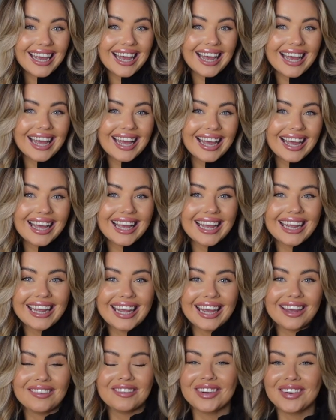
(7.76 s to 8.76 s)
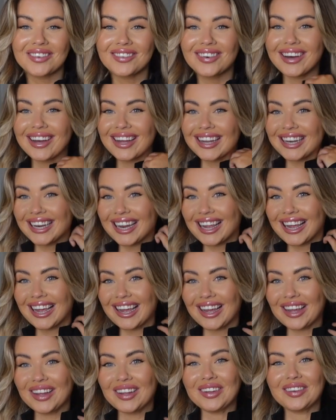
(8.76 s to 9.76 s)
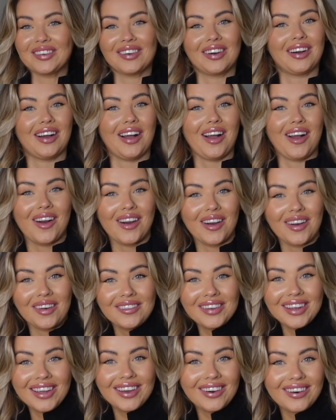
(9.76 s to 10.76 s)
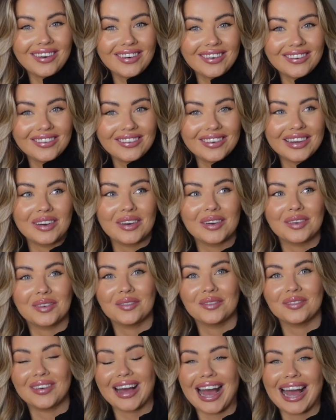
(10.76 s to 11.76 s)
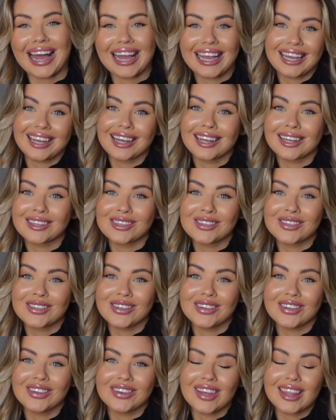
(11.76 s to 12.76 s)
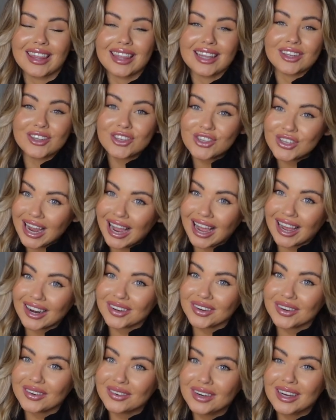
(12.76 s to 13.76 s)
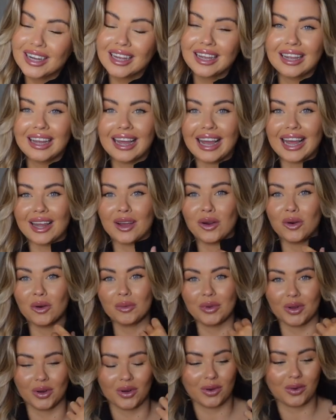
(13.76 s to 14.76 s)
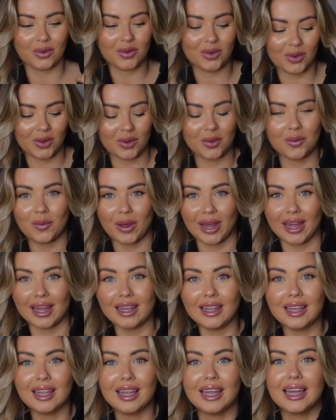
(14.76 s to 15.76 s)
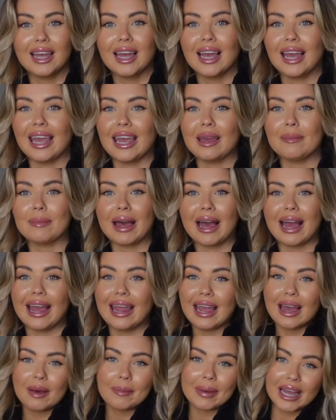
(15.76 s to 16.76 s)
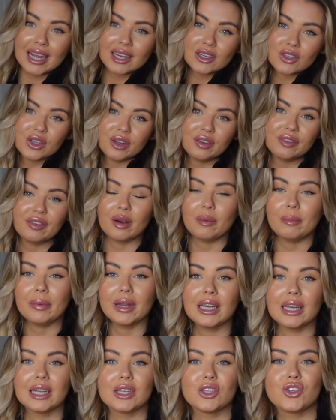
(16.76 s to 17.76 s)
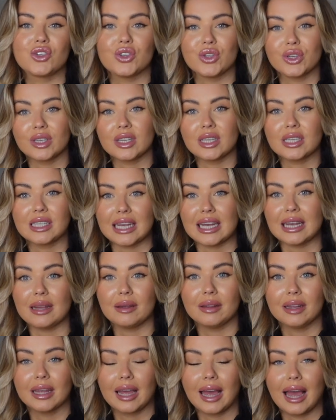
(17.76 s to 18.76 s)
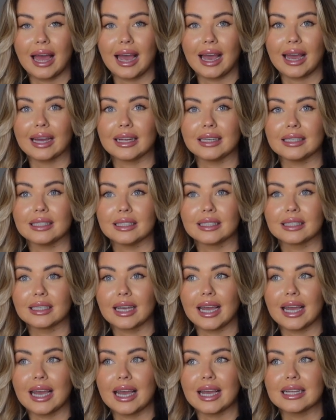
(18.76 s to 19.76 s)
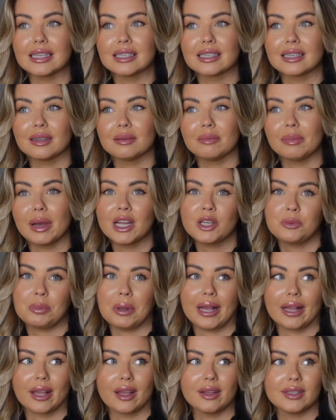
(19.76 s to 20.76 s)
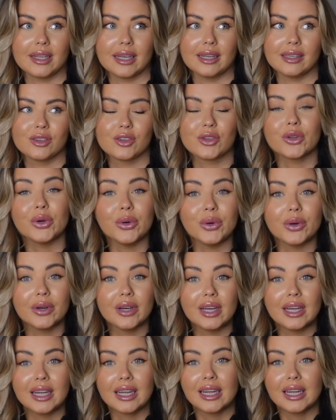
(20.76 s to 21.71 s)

Hi everyone, how are we all? Welcome back to the channel. I hope you're all doing well. I am actually filming this during the day and it is pitch black outside, so